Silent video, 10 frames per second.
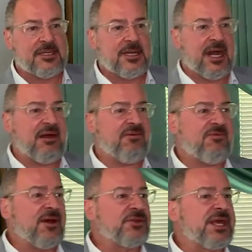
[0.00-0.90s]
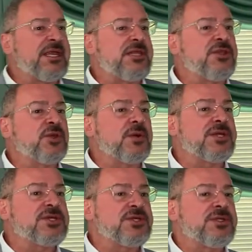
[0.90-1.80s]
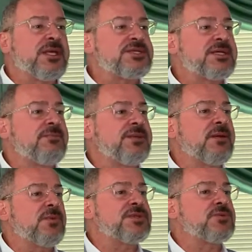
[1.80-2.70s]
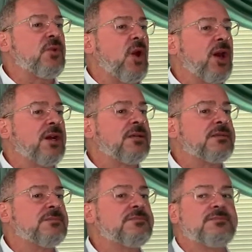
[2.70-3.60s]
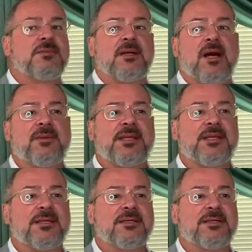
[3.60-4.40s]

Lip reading: have felt an intuition that something was wrong? How many?